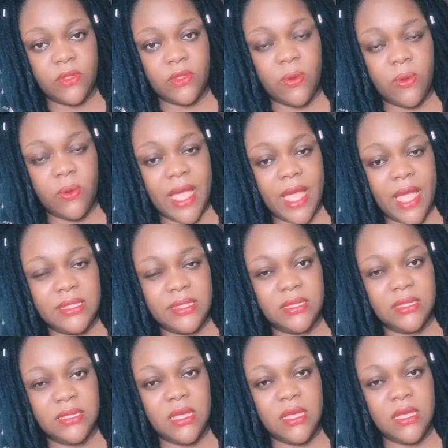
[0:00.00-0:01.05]
Alright?
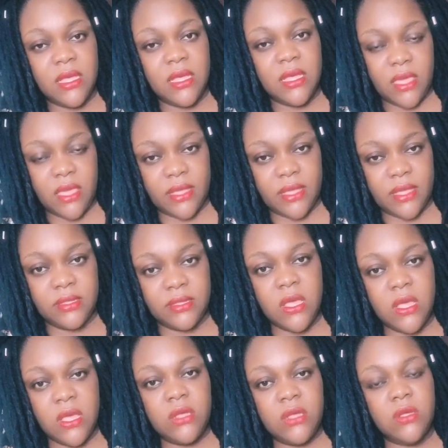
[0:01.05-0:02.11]
Yes.
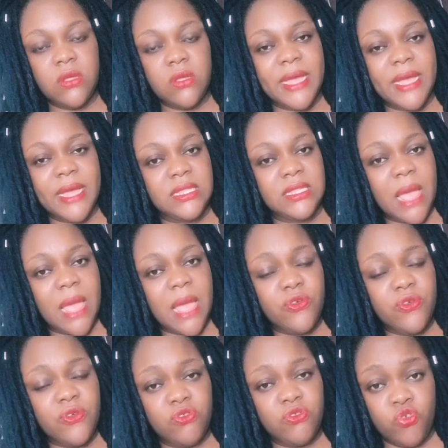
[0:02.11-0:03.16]
So by the time
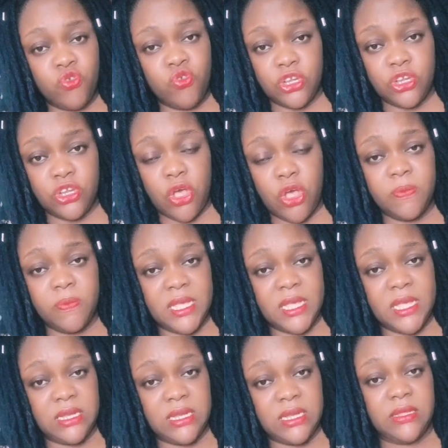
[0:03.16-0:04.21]
you are done
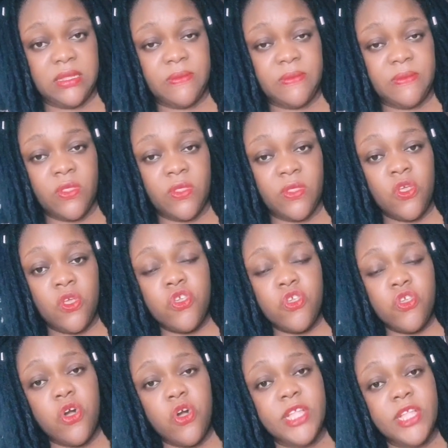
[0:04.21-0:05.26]
mixing it,
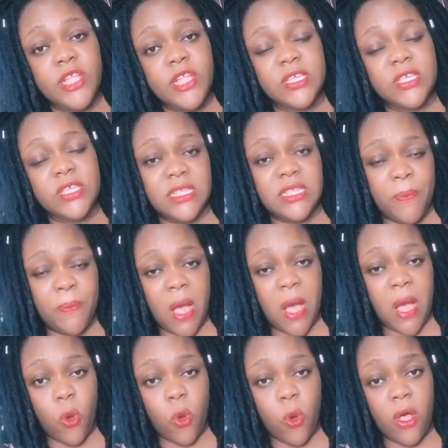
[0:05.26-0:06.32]
you're going to get a
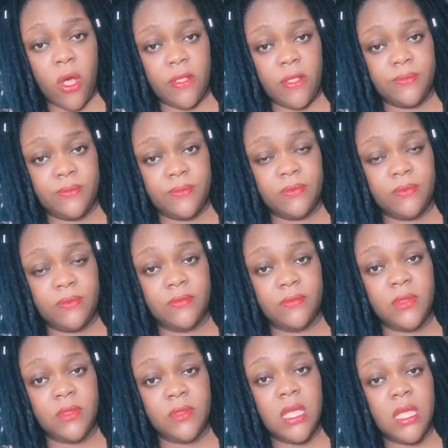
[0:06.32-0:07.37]
palm oil.
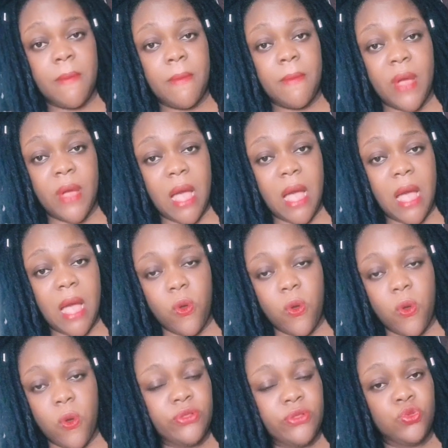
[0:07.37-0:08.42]
Palm
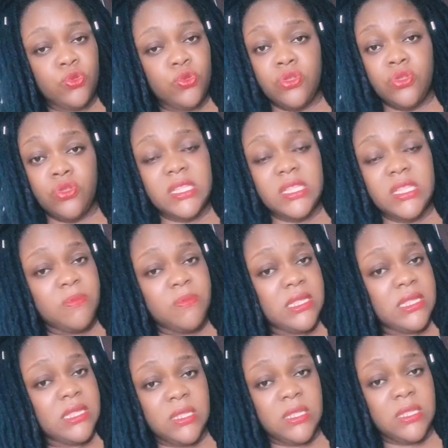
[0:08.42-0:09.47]
oil. Do not
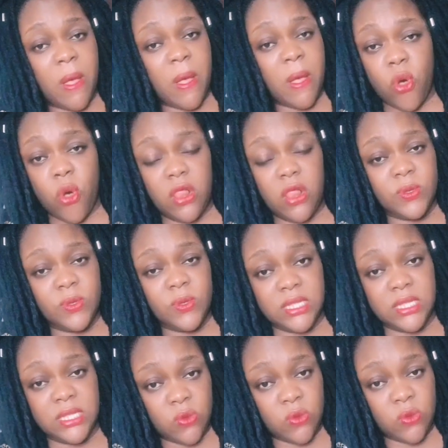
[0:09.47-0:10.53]
mix this palm oil with
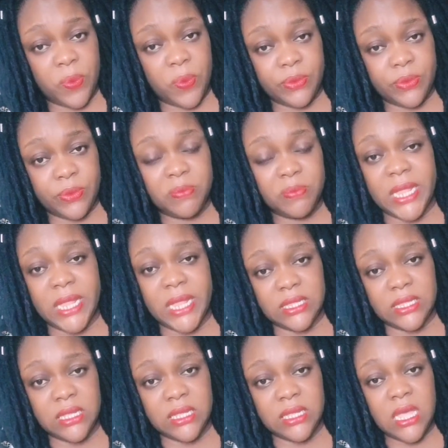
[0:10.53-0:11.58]
the soap, please.
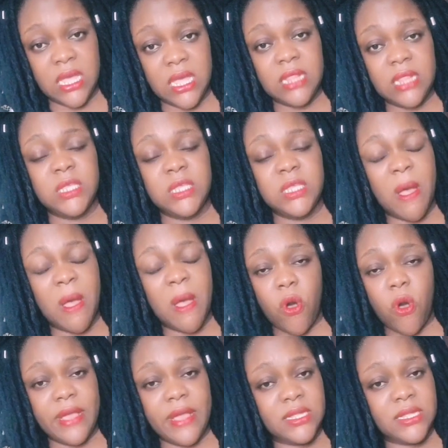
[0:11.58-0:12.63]
This palm
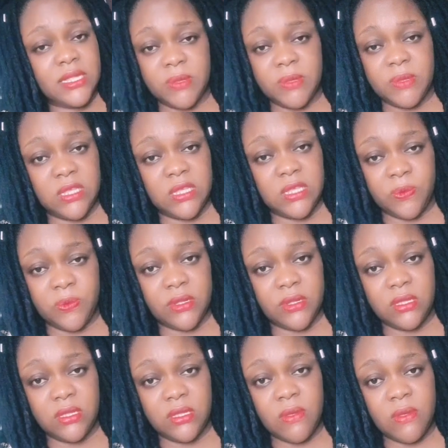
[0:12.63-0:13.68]
oil has to be
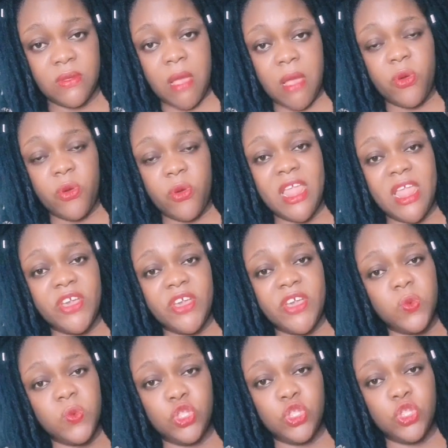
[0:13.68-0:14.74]
separate. But whenever you
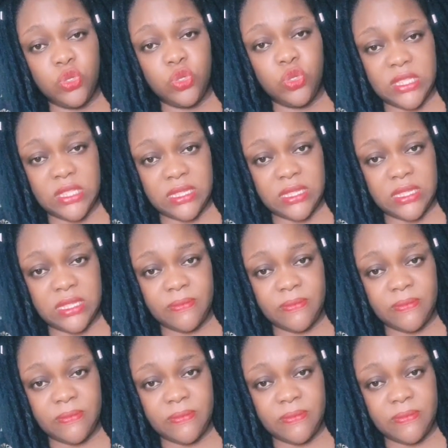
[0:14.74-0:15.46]
want to use it,